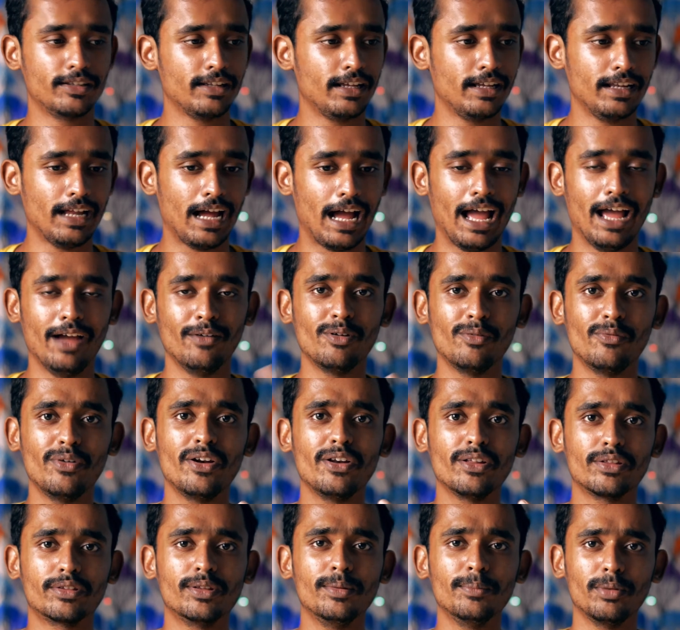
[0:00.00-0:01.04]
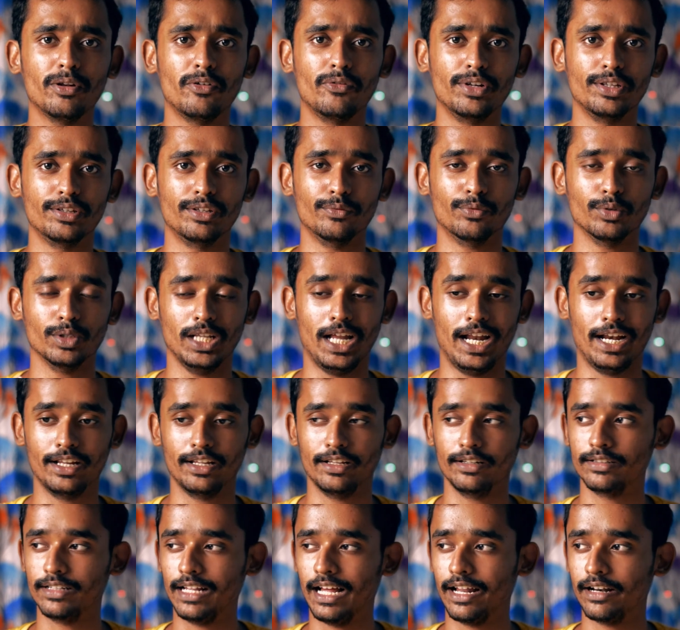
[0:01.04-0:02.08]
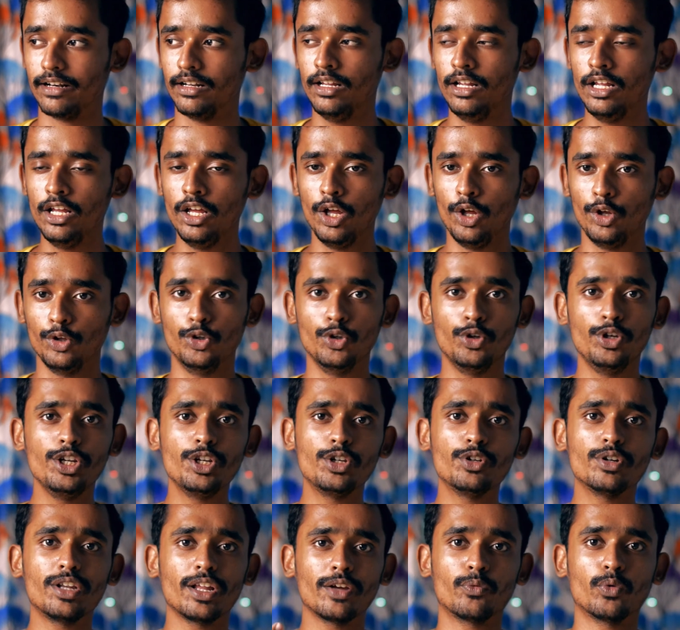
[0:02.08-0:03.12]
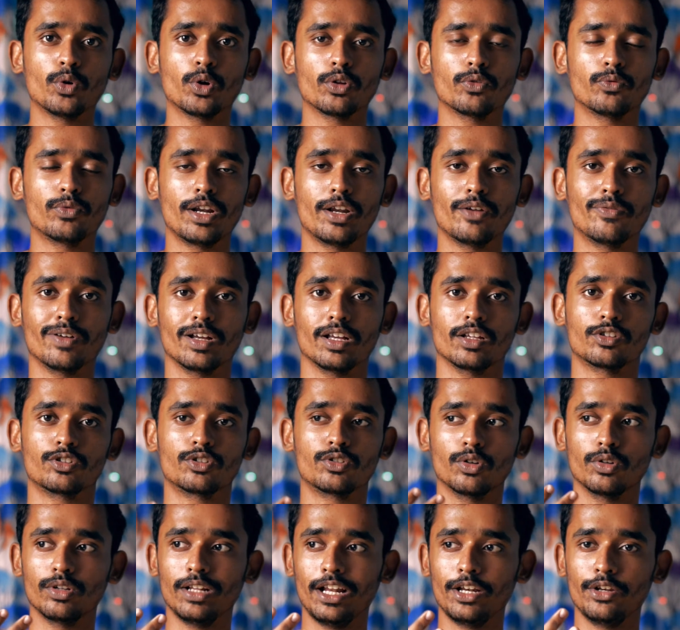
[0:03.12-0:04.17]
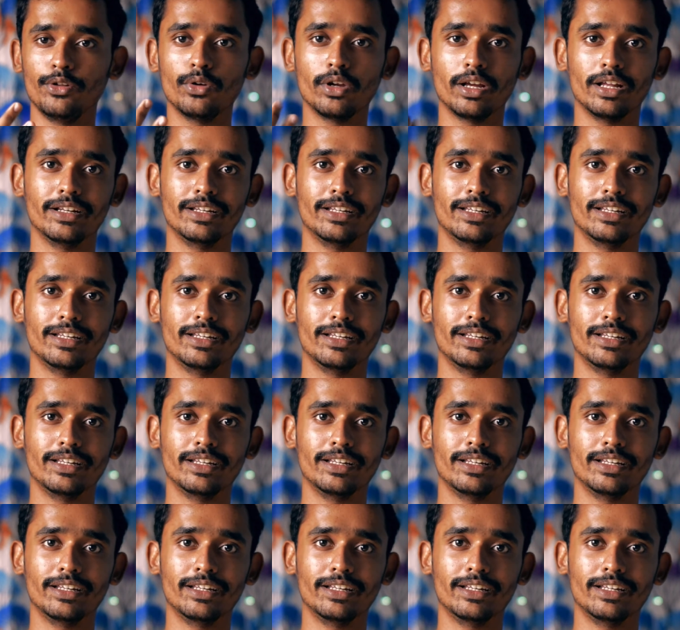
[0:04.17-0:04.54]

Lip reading: I have a very simple reason for that, and that you need to take photos very fast so that you can